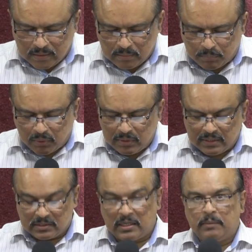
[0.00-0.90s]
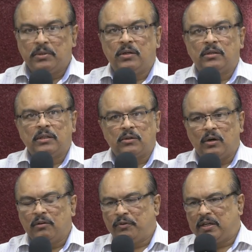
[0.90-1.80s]
Paul described, you know, the
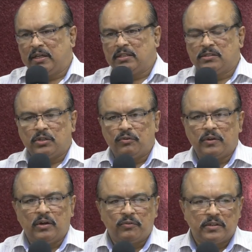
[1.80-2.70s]
qualifications of, of a